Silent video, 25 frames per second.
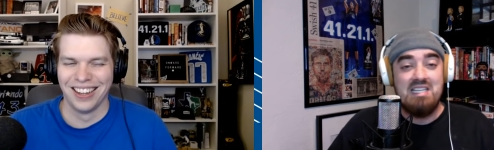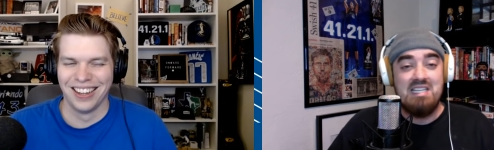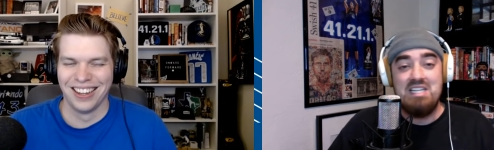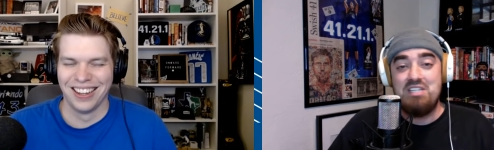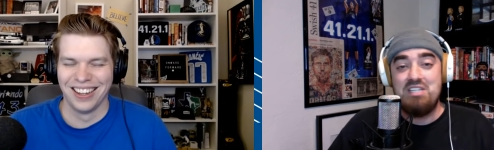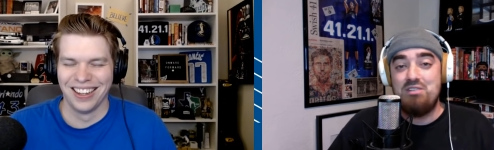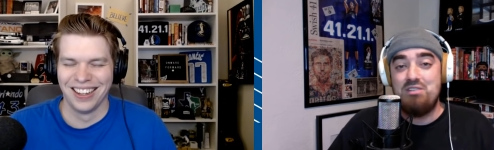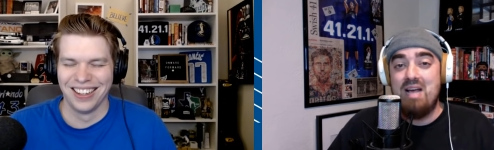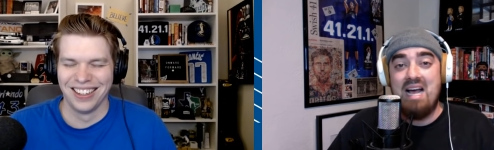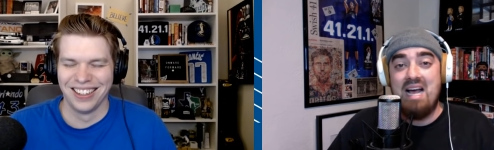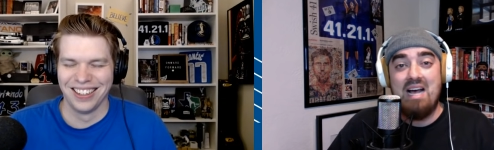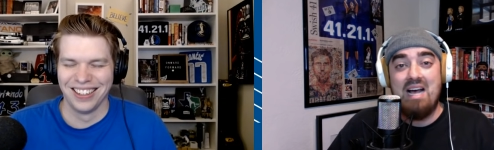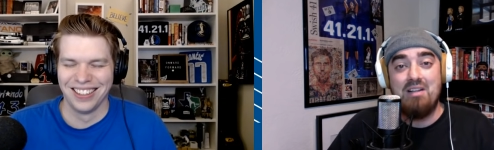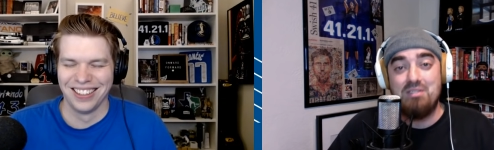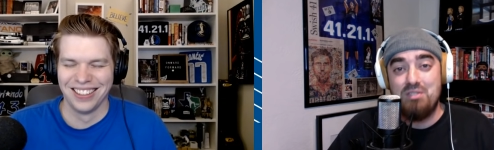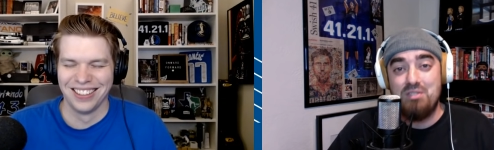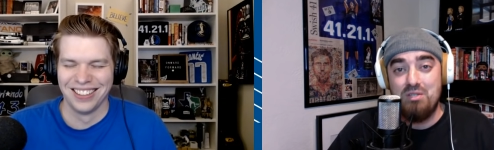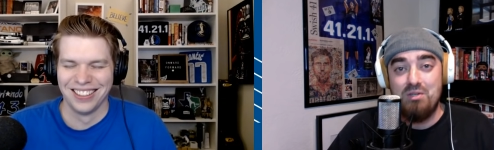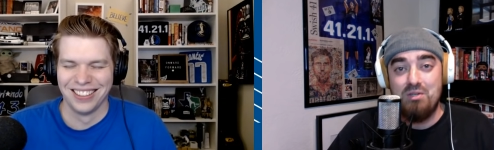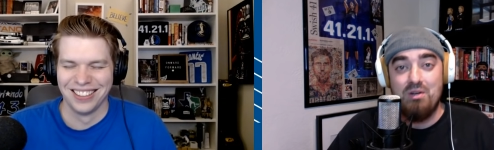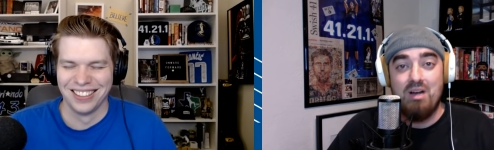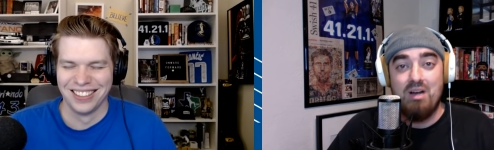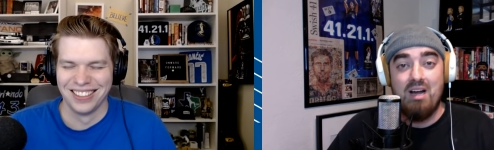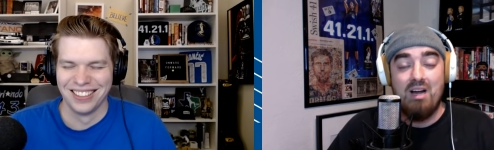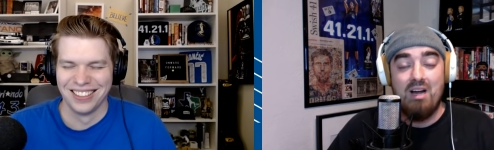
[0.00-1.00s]
Speaker 1: teach you how
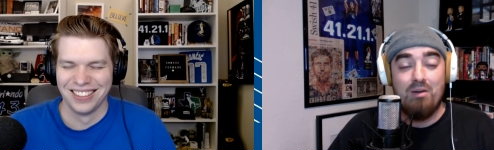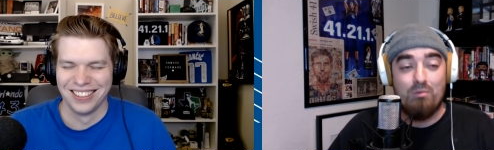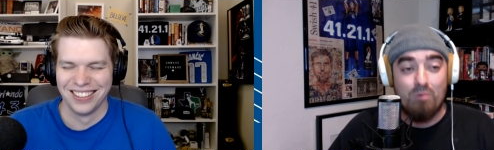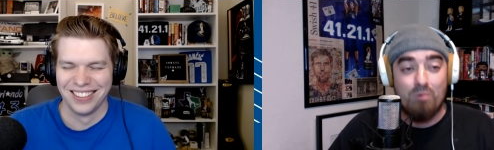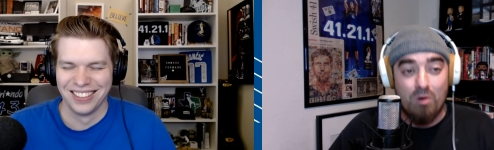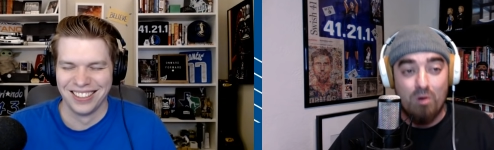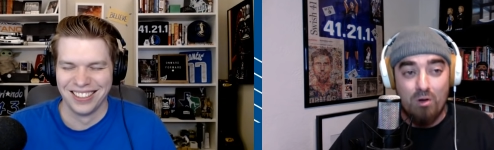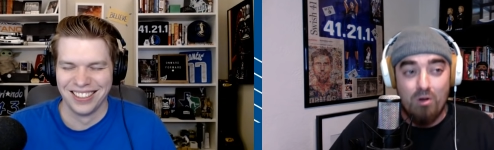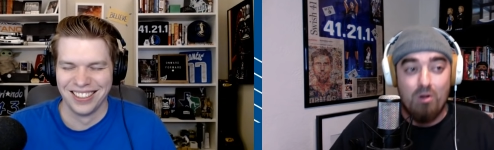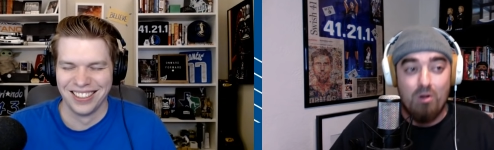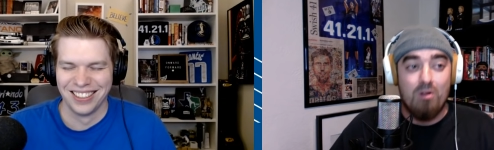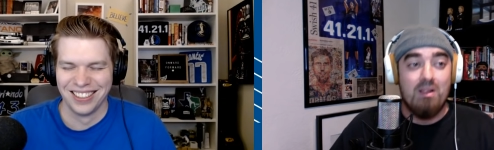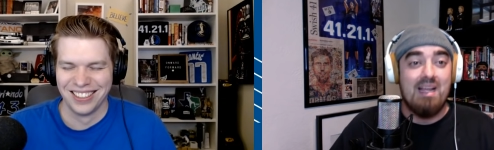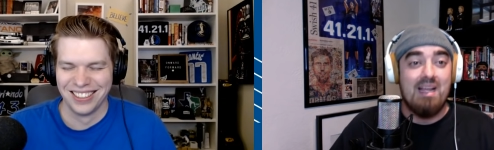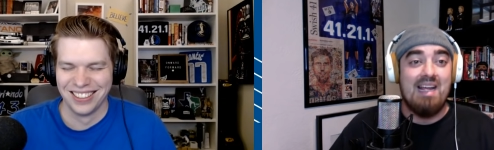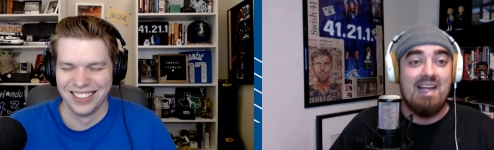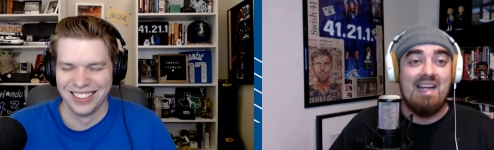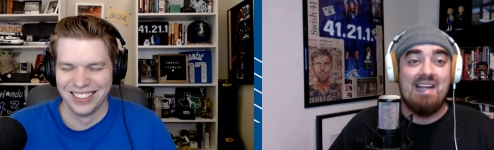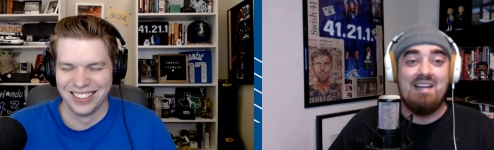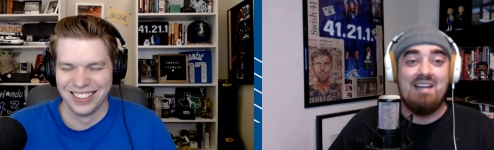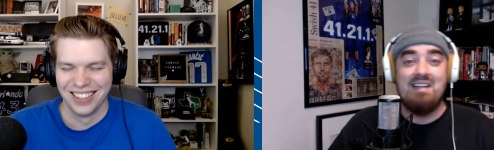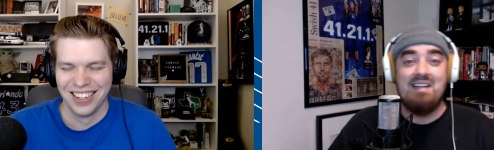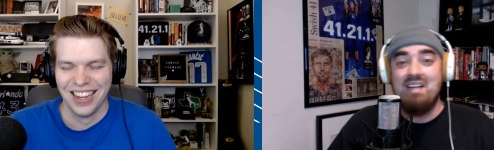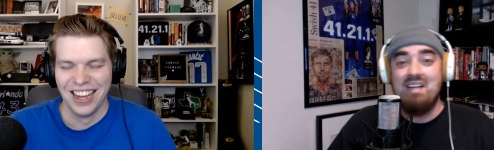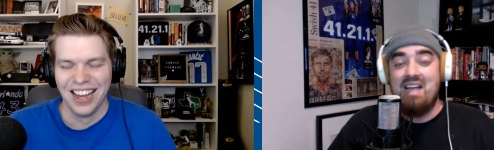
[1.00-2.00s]
to uh, roll?"
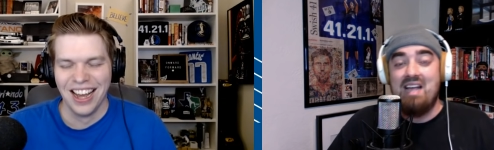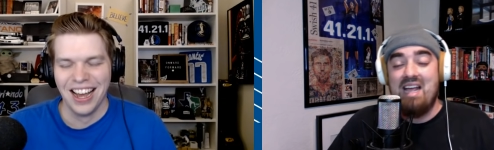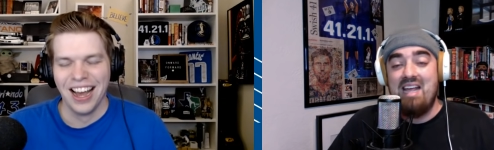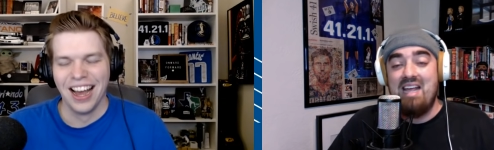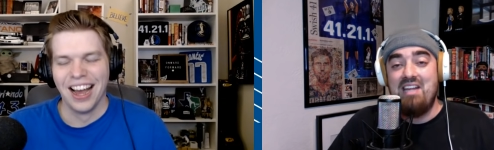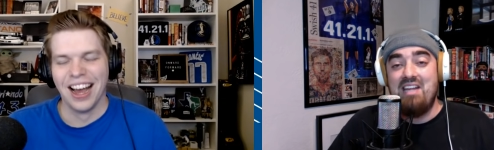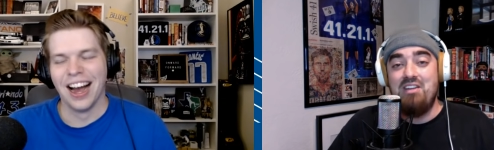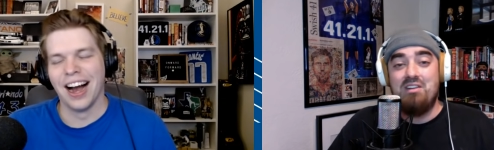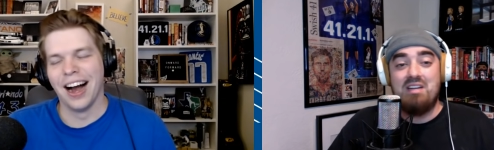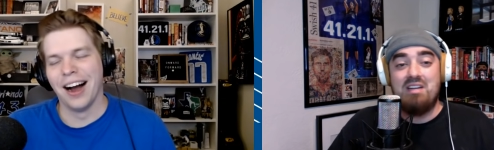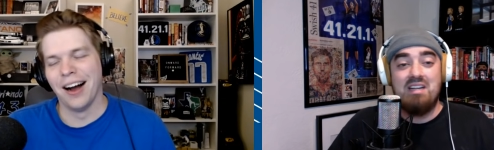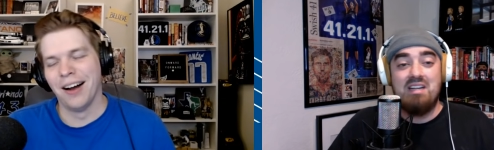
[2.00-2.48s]
And hey, you